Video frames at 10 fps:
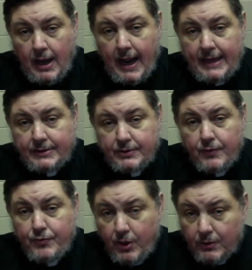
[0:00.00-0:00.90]
And
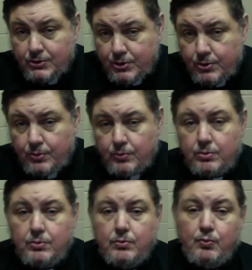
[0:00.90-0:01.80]
those two
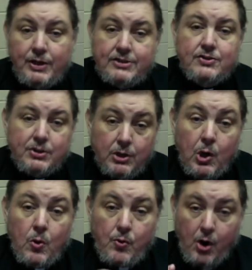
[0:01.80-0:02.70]
reasons
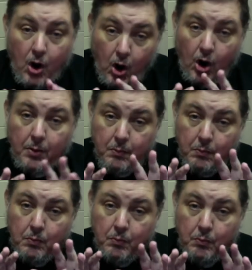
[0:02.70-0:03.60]
alone are
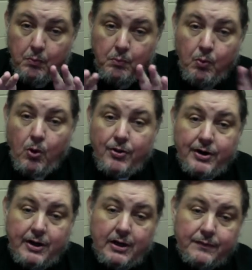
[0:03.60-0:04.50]
more than
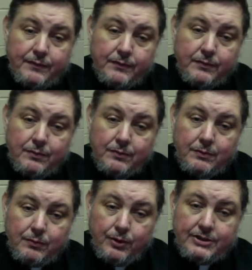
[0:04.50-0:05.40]
enough
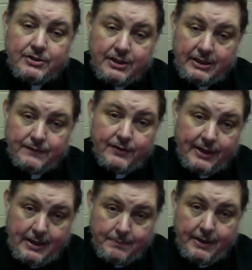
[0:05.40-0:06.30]
reason to give to the
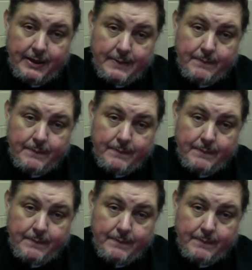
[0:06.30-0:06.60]
campaign.